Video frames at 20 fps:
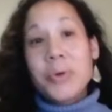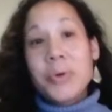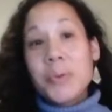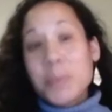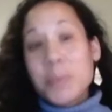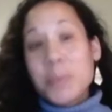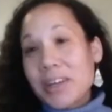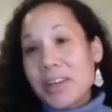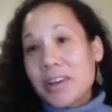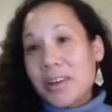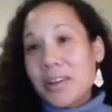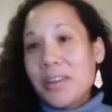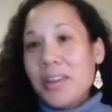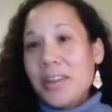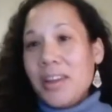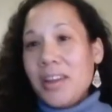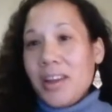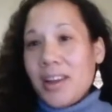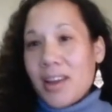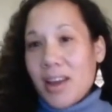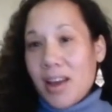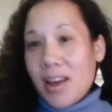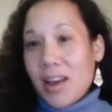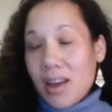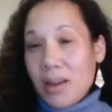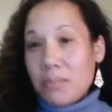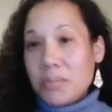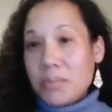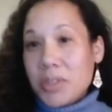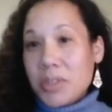will
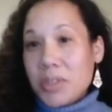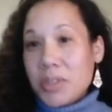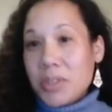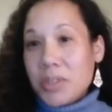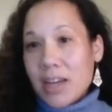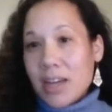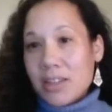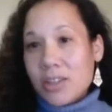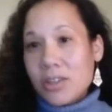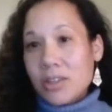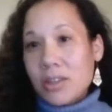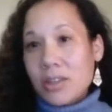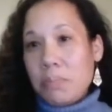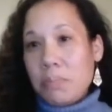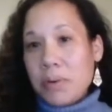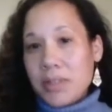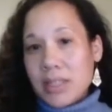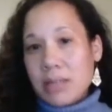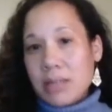to actually put